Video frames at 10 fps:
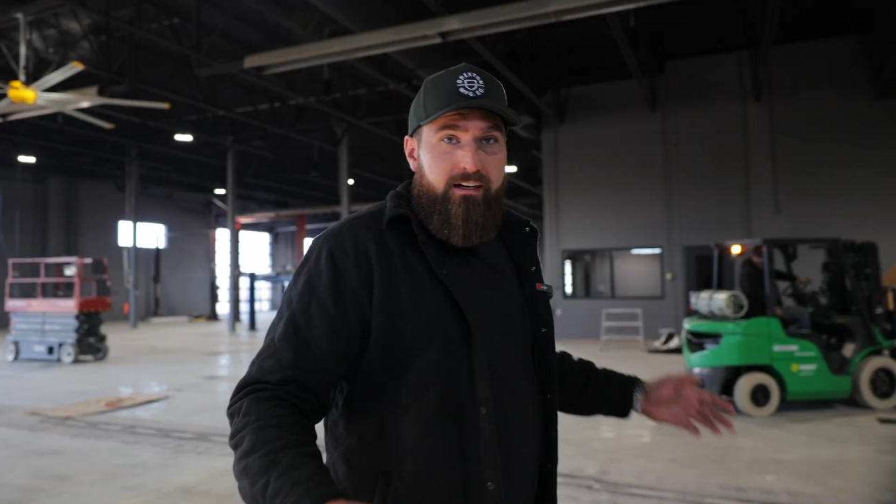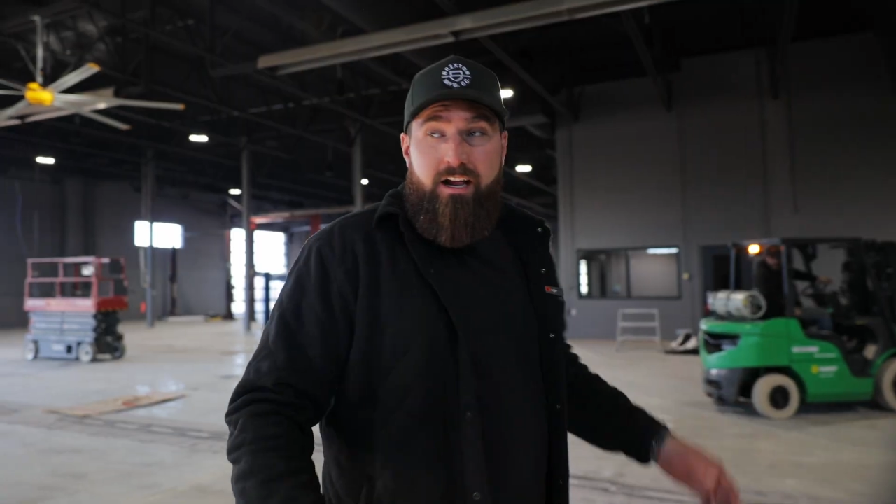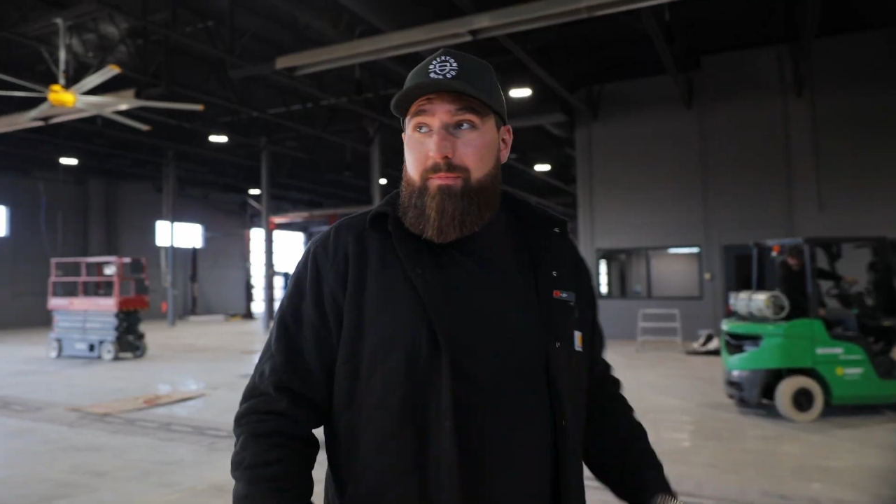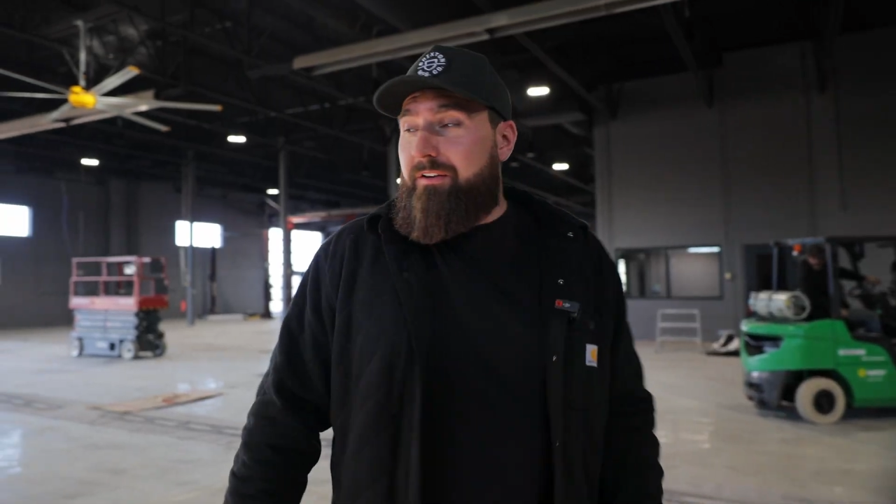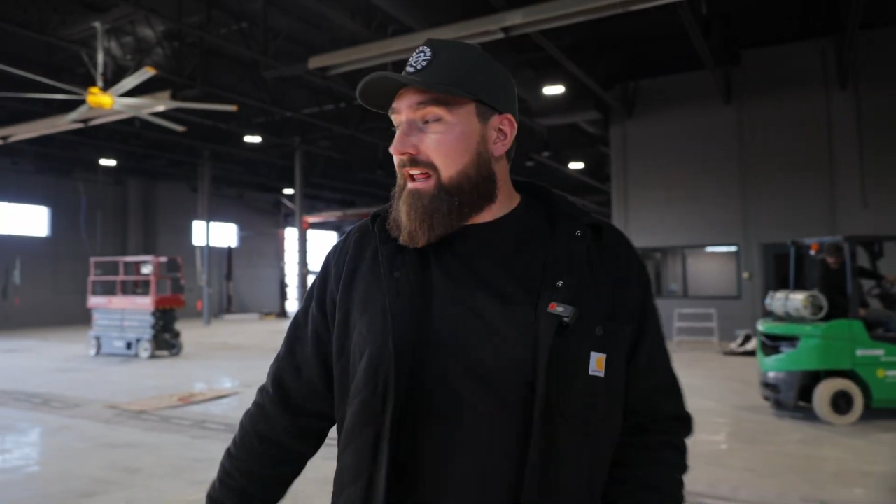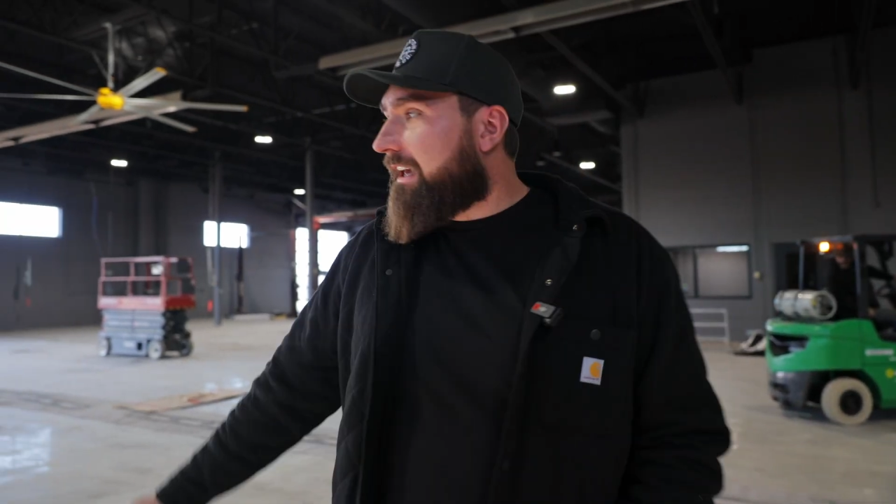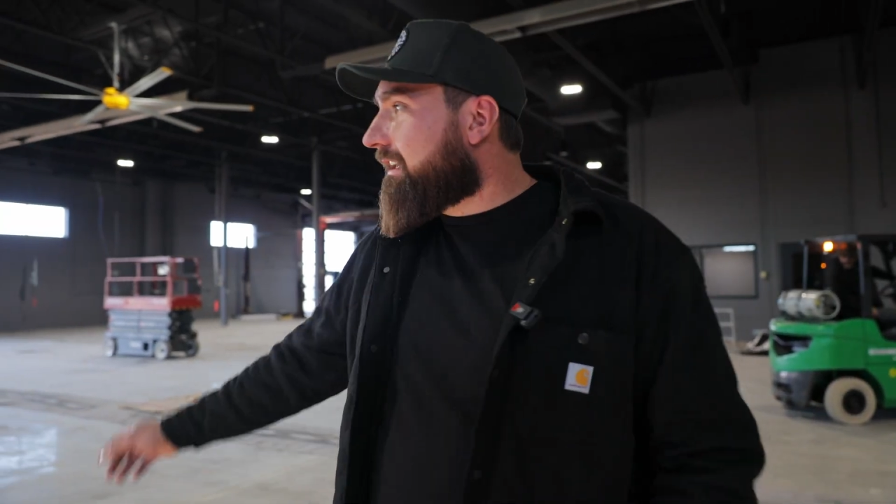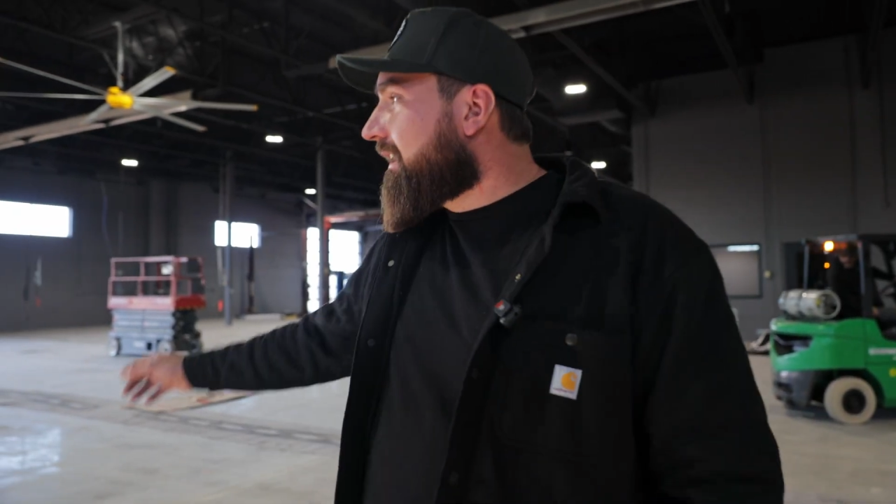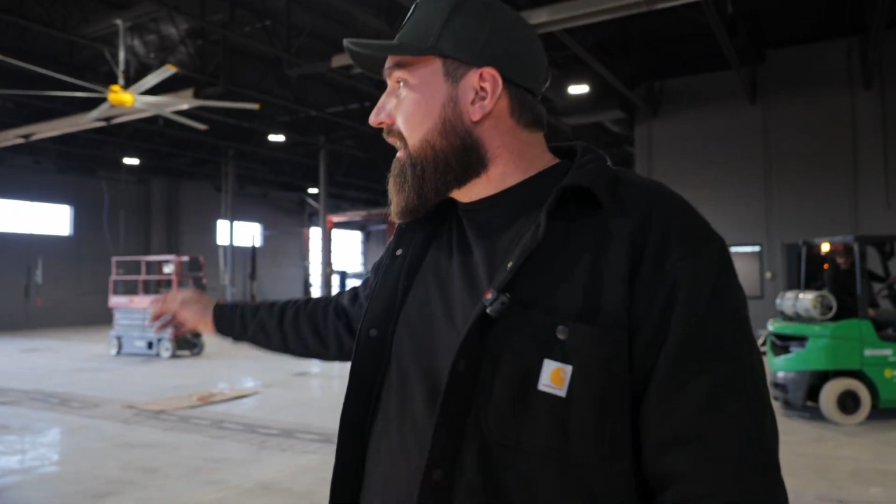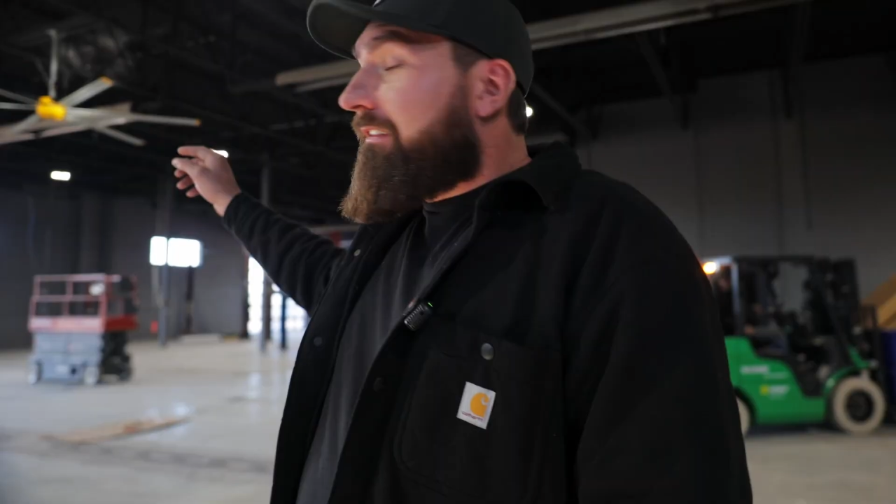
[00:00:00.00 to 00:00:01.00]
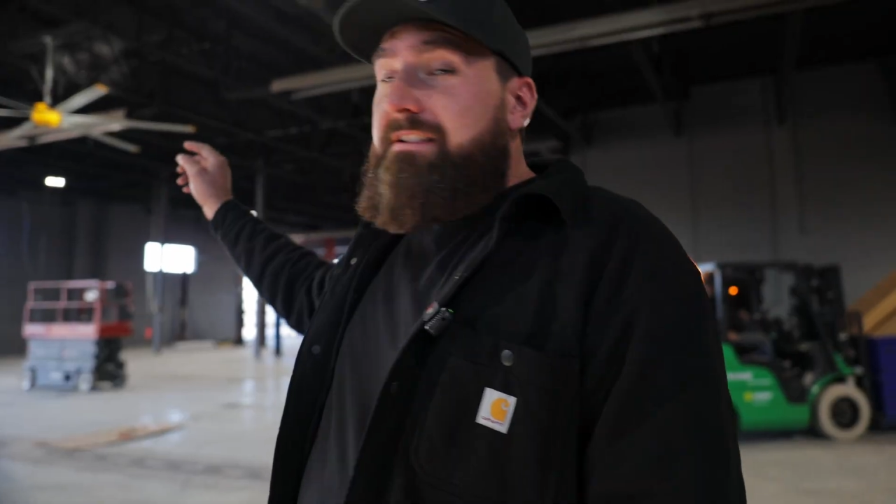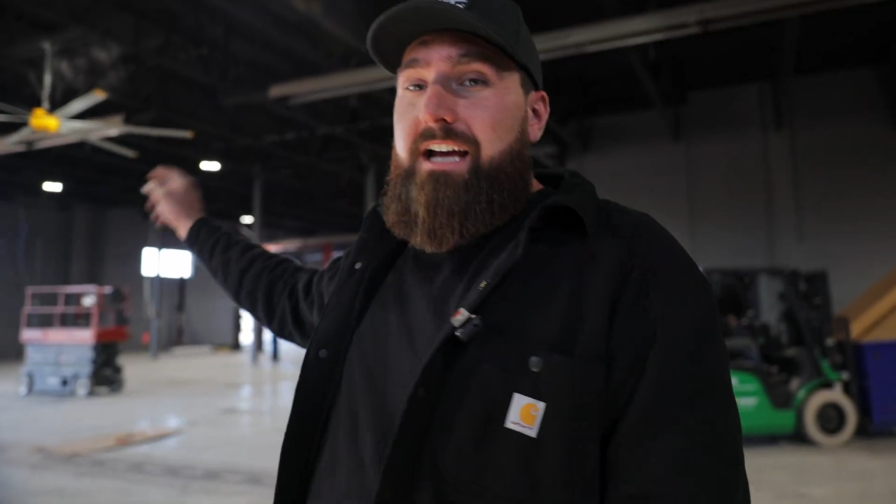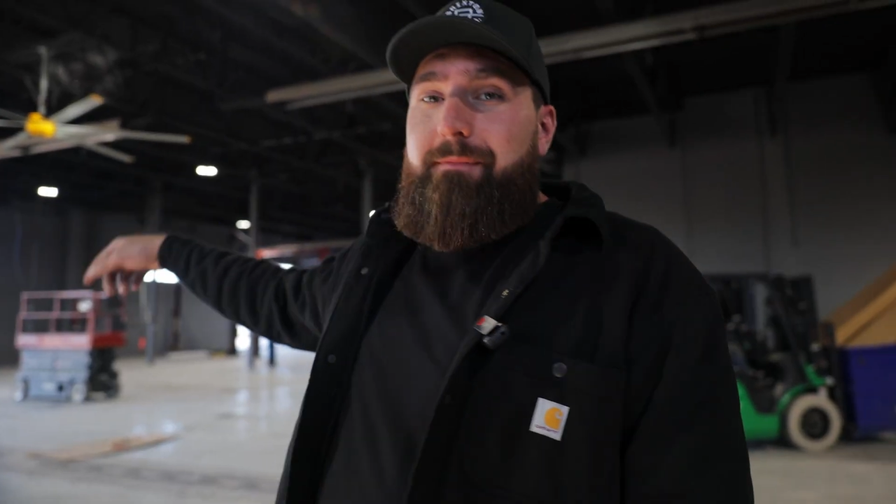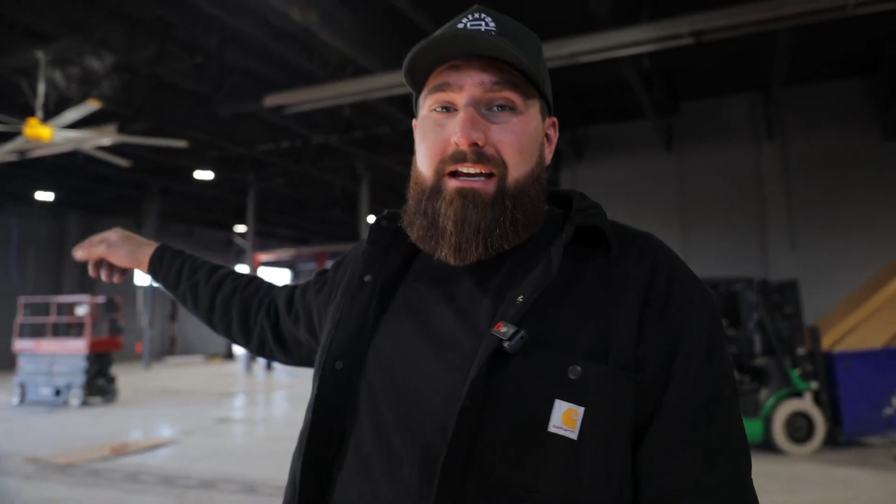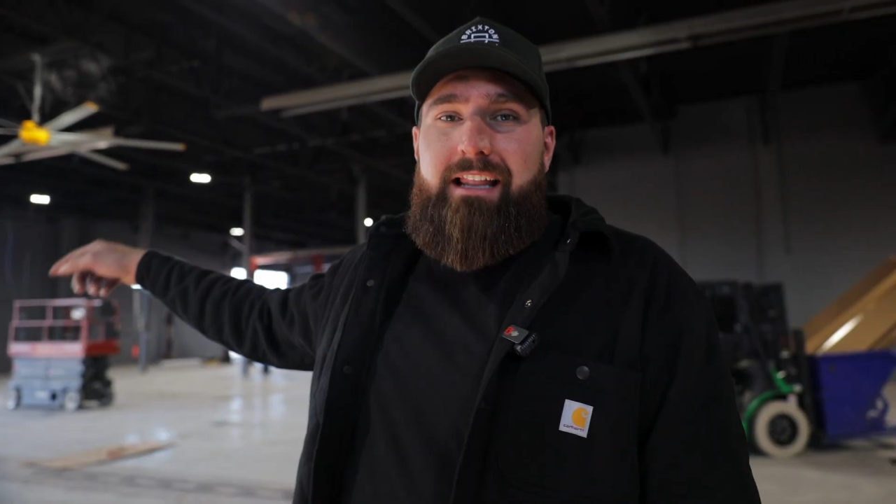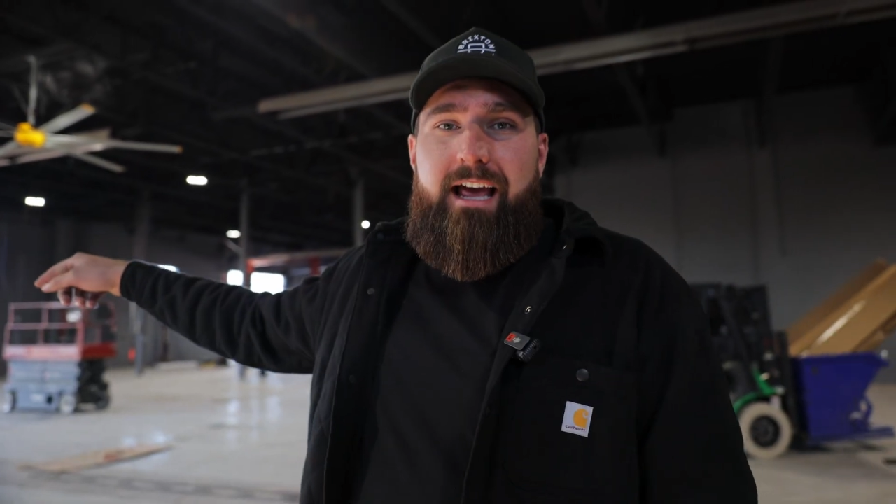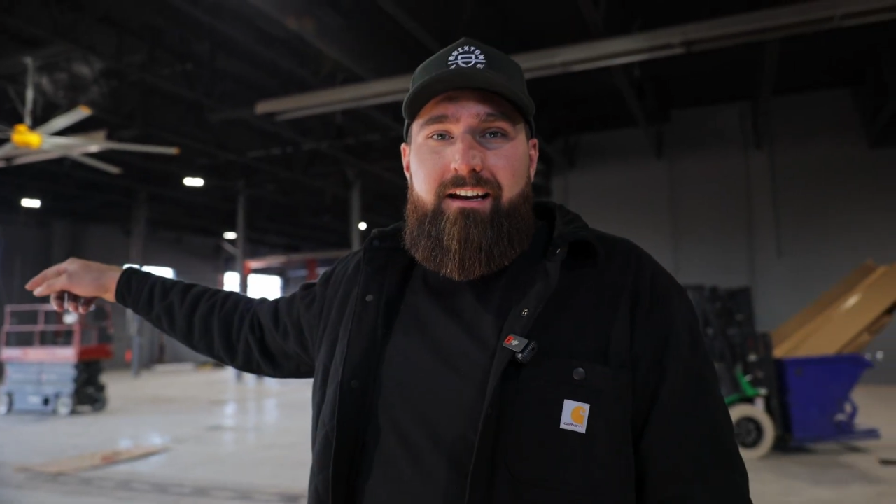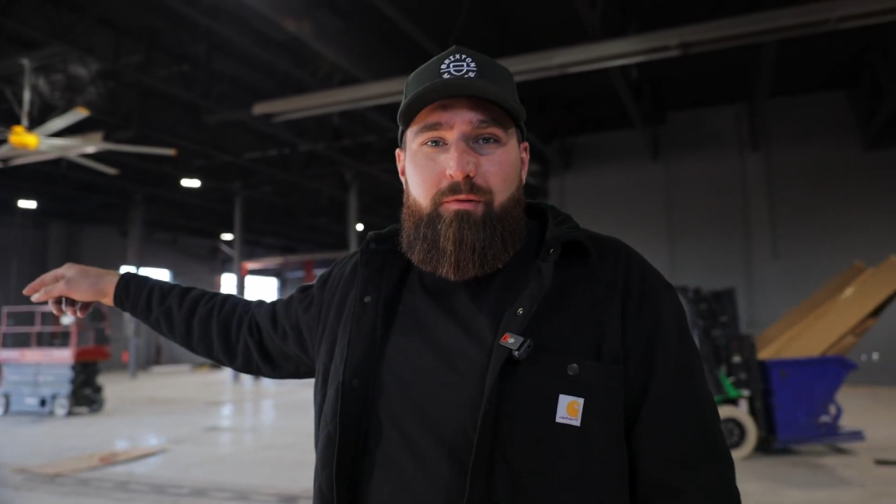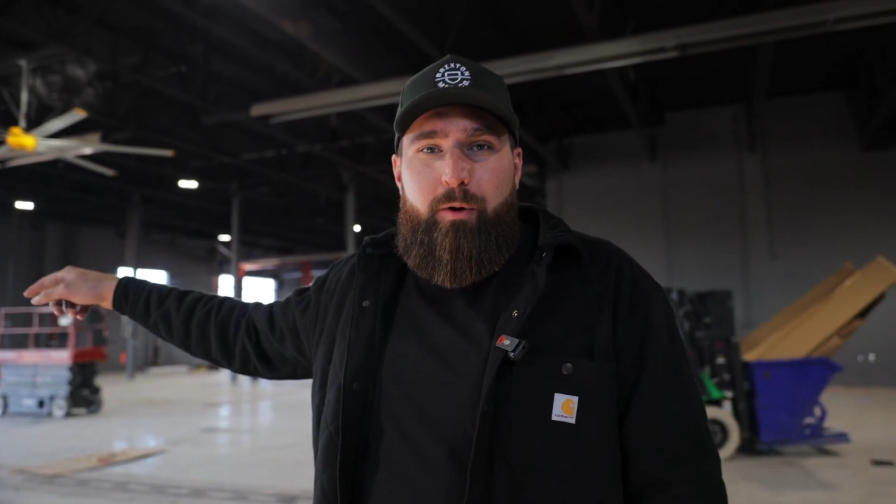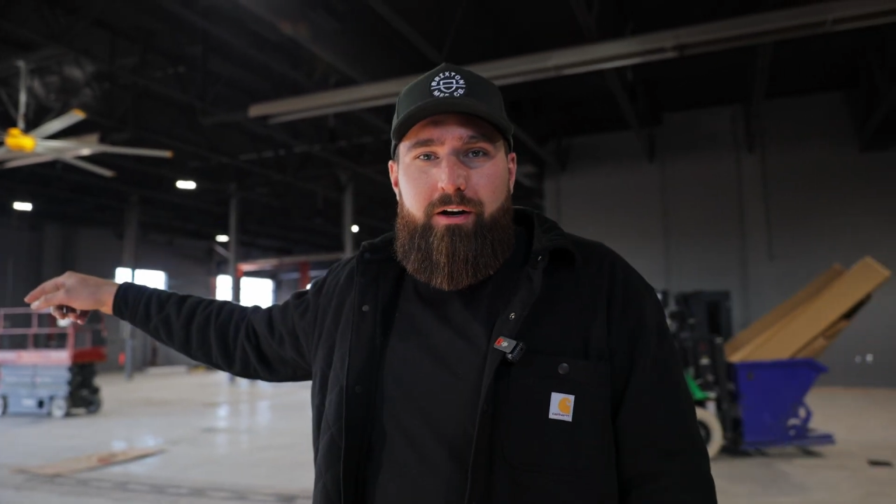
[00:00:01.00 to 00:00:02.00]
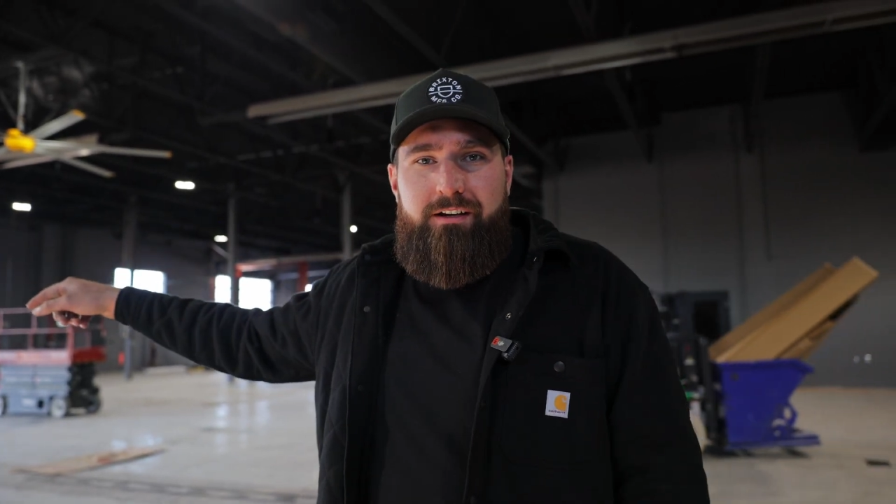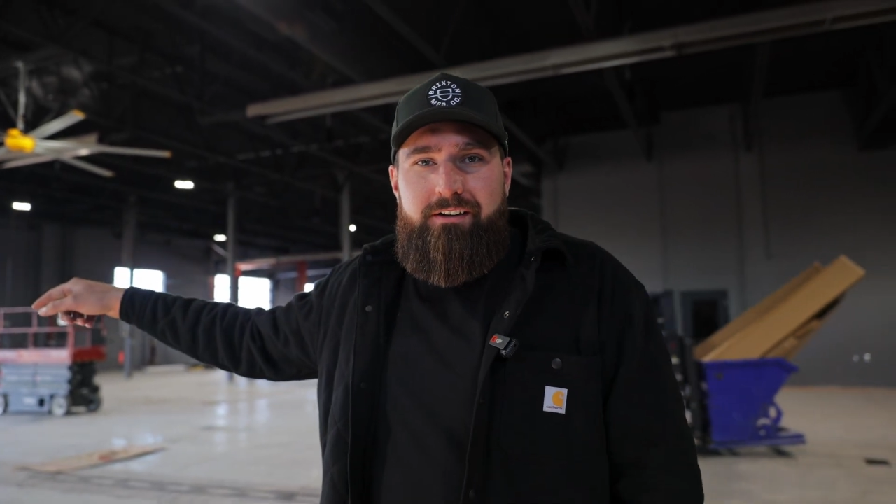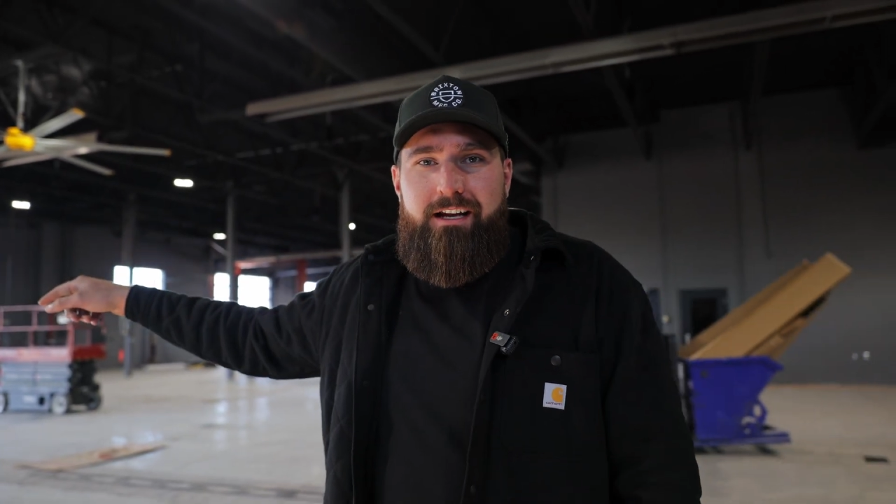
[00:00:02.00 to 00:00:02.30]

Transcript: And I've been like, every time I land in the parking lot,